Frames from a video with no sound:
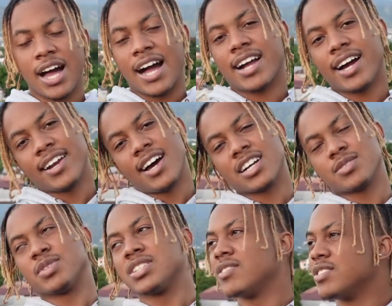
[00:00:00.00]
I kind of
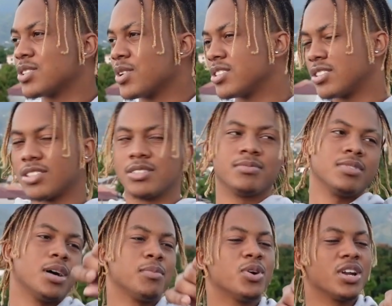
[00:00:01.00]
ask myself this question
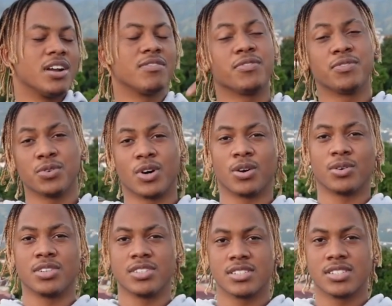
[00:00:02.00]
about every few
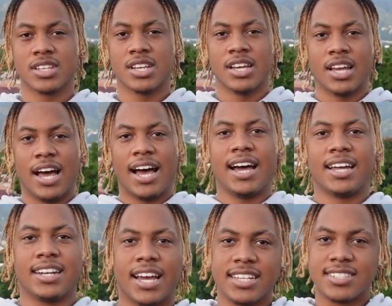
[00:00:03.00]
hours
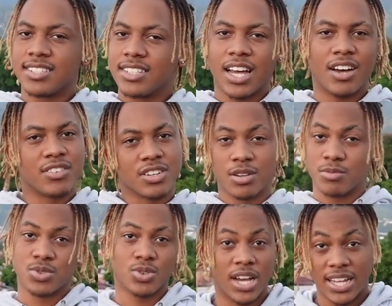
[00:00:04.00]
and I still haven't
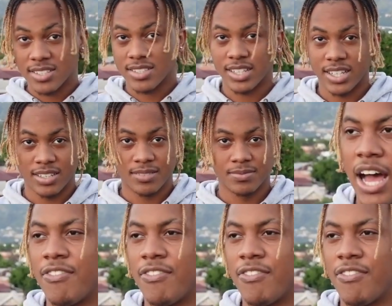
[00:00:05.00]
come to an answer yet.